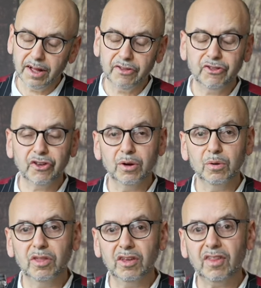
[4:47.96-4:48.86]

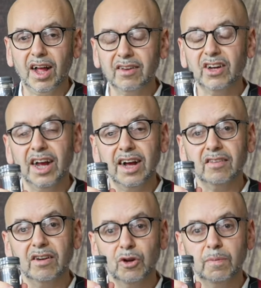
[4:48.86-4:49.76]
So this actually
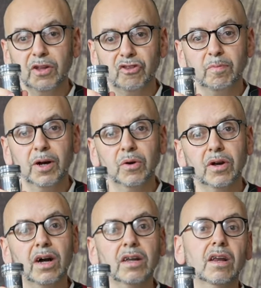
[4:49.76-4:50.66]
has a little bit of
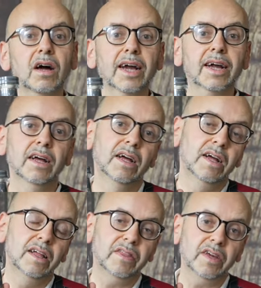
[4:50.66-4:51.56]
smoke, unlike
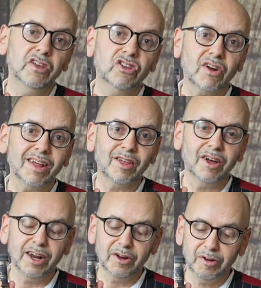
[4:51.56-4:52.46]
the
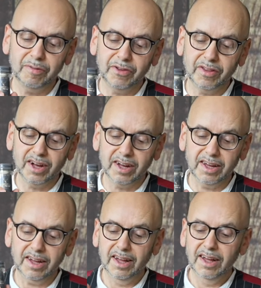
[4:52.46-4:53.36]
Strathisla of today.